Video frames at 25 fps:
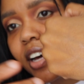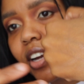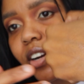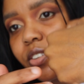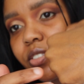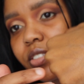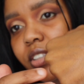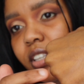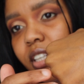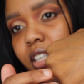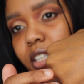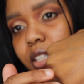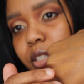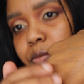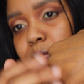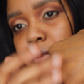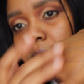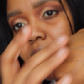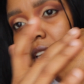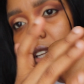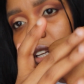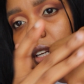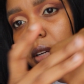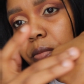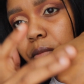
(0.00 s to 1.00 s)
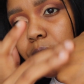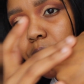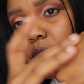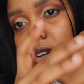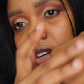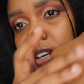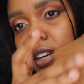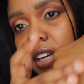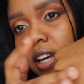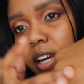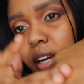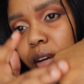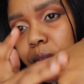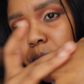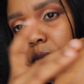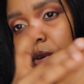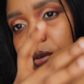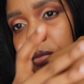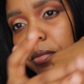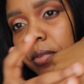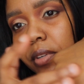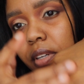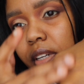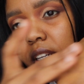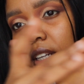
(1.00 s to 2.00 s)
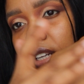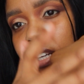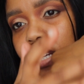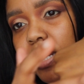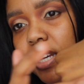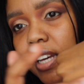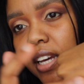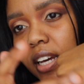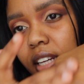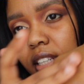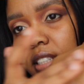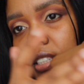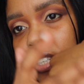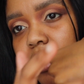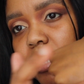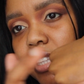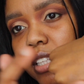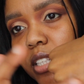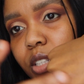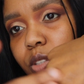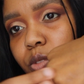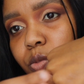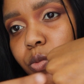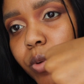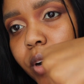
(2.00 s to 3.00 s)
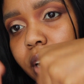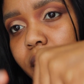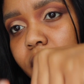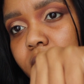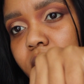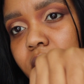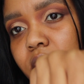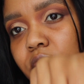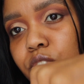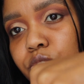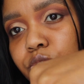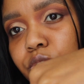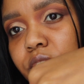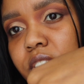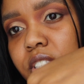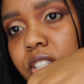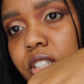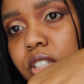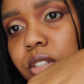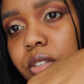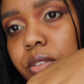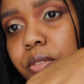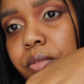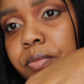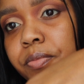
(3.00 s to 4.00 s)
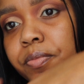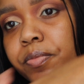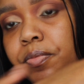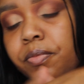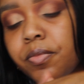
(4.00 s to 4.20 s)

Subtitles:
I don't think it's picking up on camera, but it has like this whitish residue.